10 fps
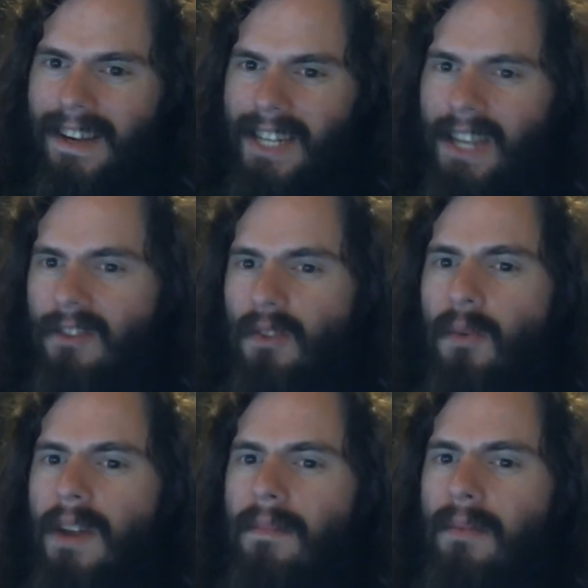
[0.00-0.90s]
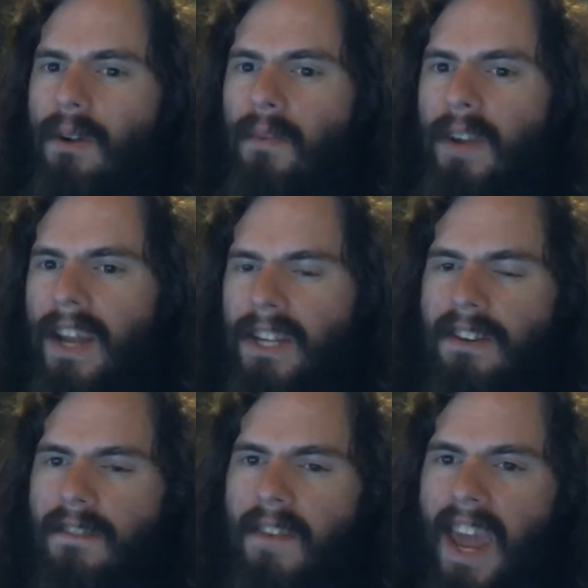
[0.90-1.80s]
It's the
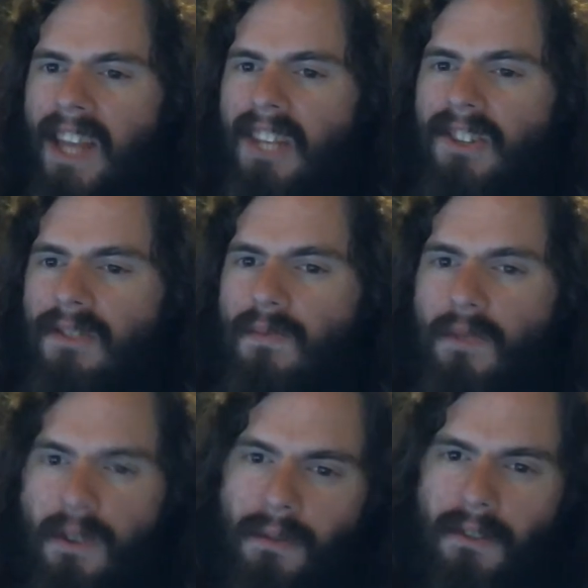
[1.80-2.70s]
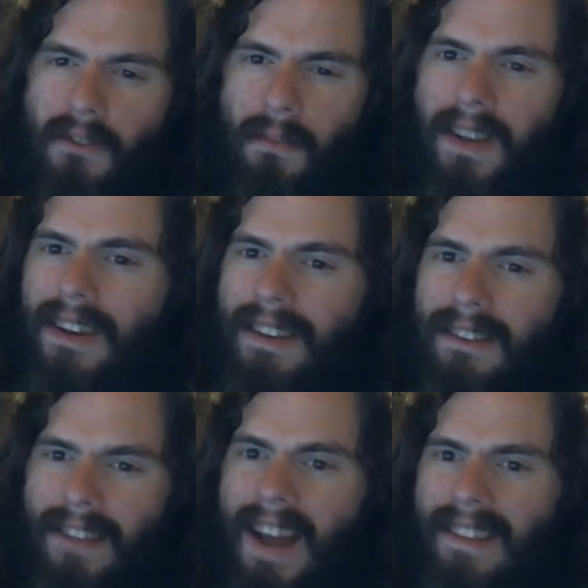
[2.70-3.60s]
reappropriation of ancient runes
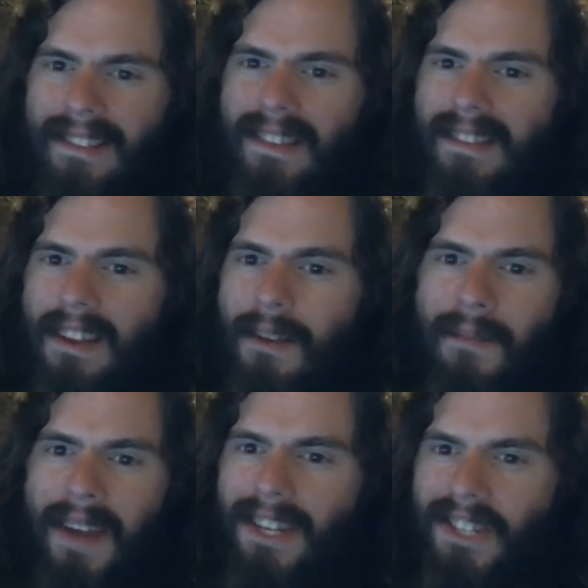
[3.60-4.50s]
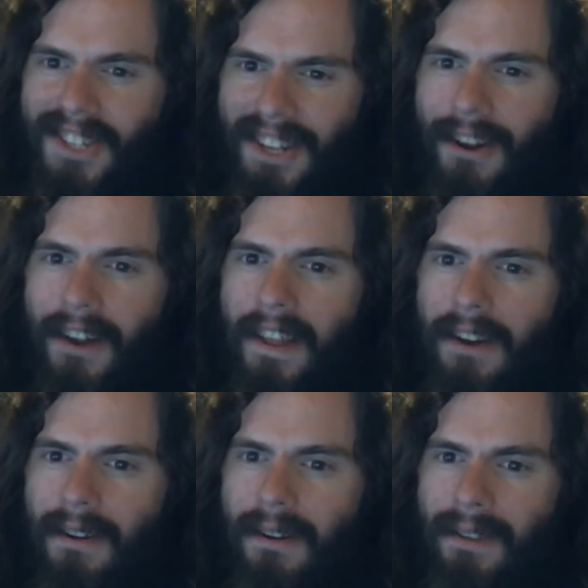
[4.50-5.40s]
because Nazis didn't make shit on
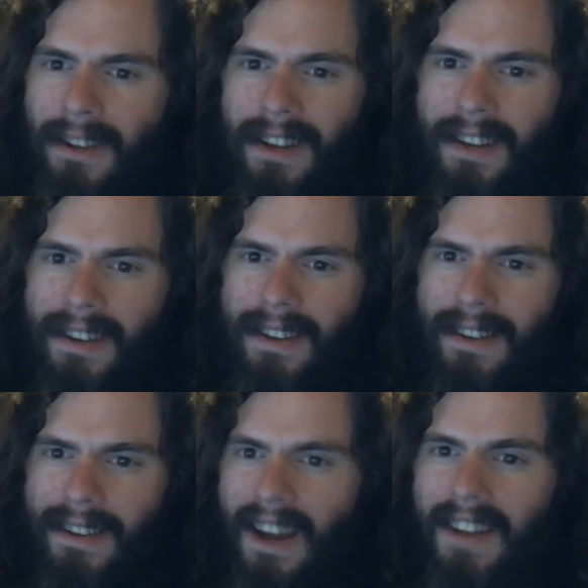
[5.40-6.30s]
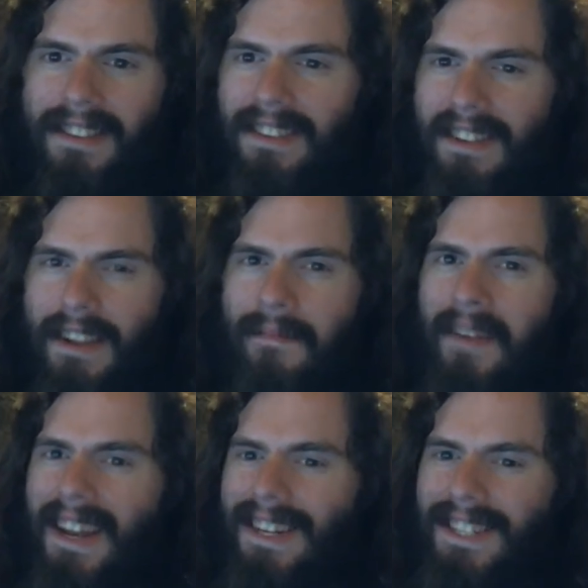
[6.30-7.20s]
their own. Nazis didn't
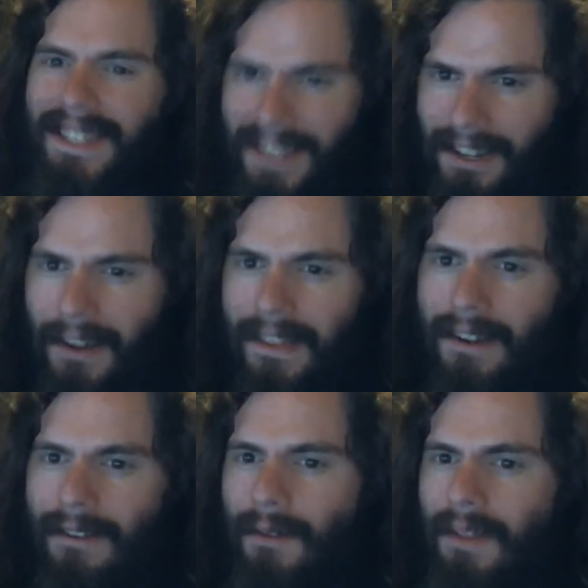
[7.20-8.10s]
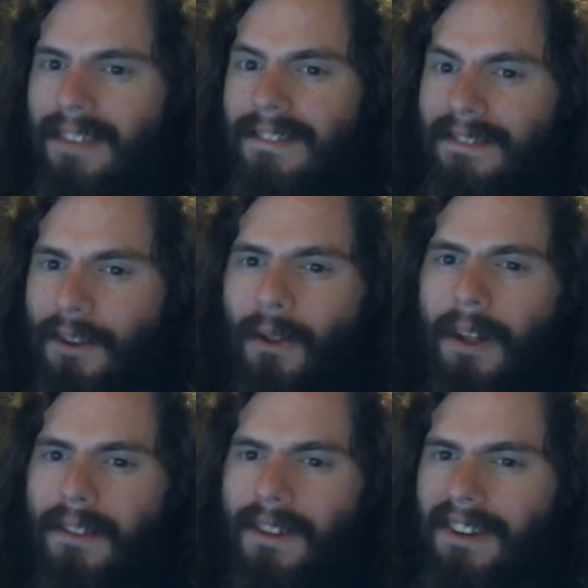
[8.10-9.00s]
make shit on their own. They stole
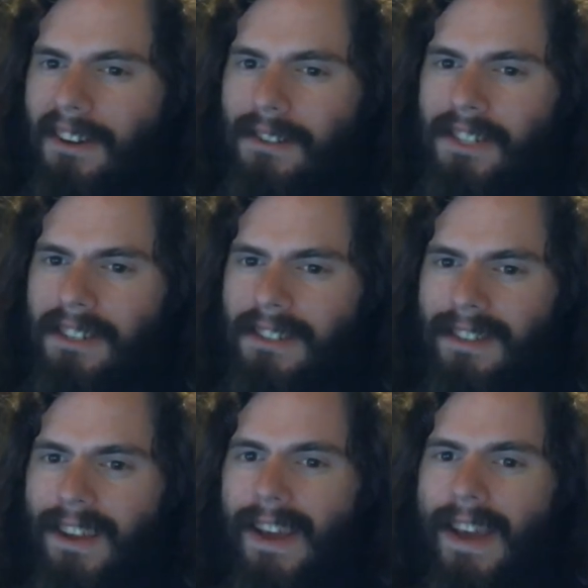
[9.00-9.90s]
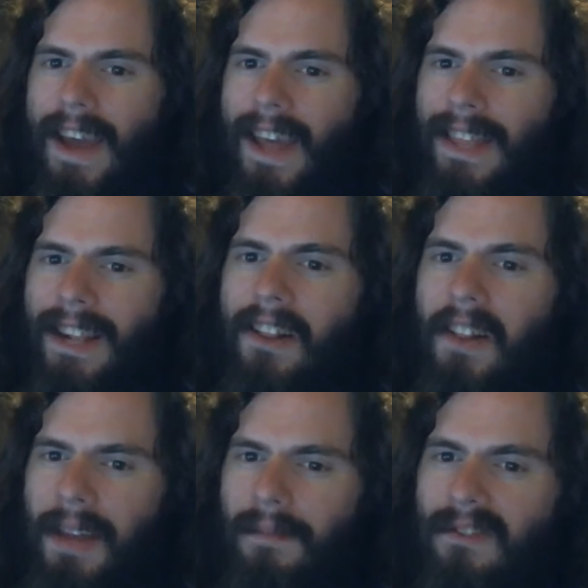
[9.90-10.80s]
other cultures and then
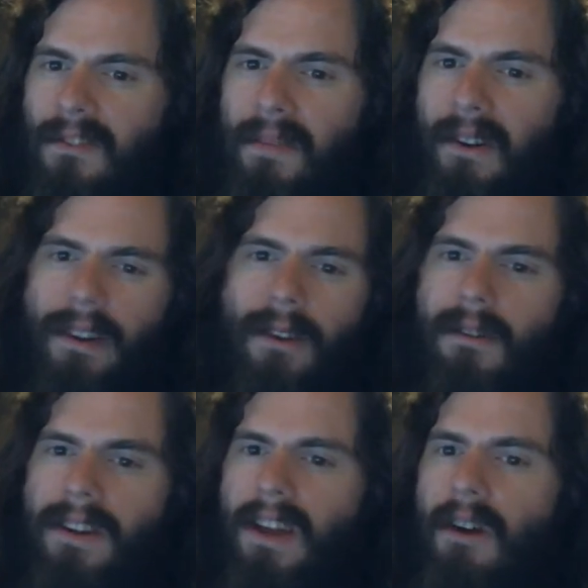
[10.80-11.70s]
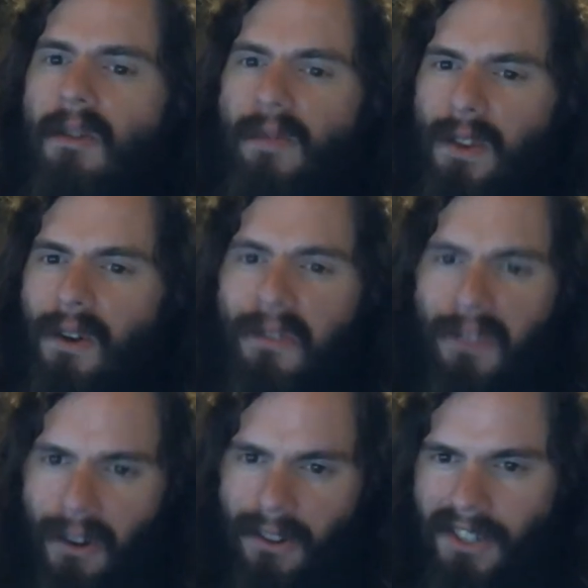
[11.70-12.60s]
claimed superiority over those
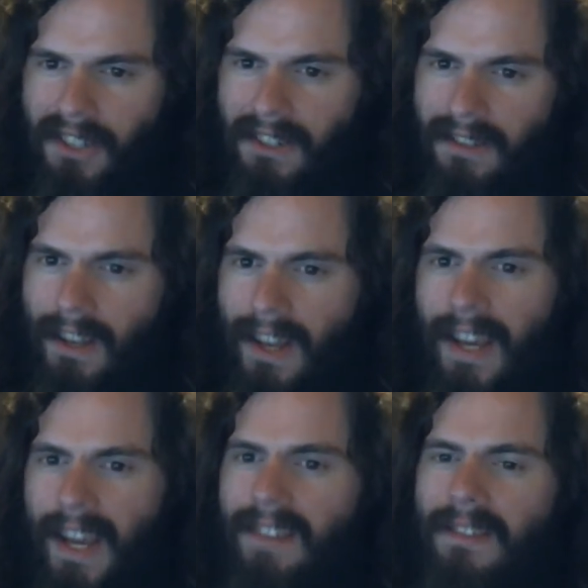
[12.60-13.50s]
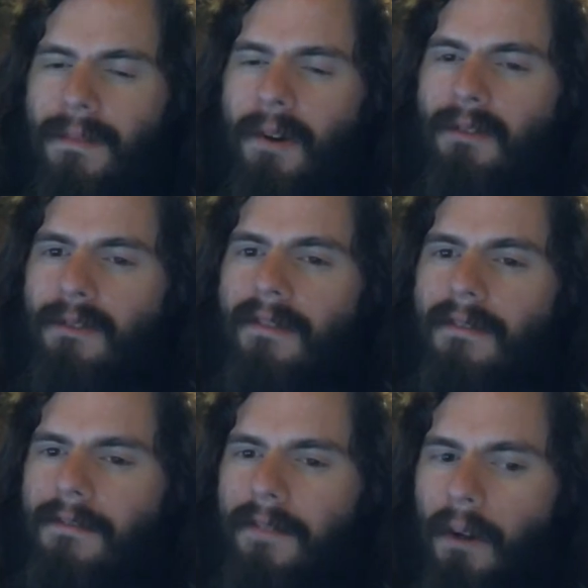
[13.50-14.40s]
cultures. It's the most
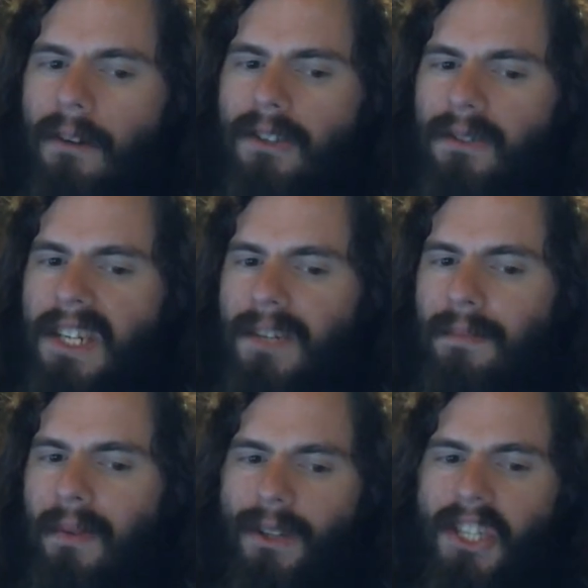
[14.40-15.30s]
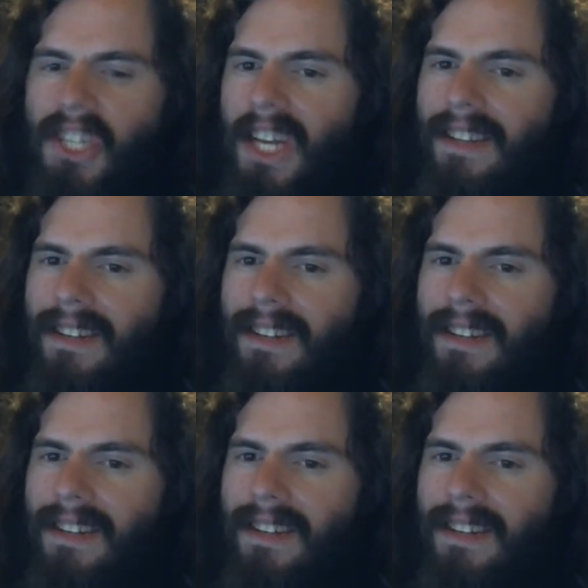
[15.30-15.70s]
vulturish bullshit.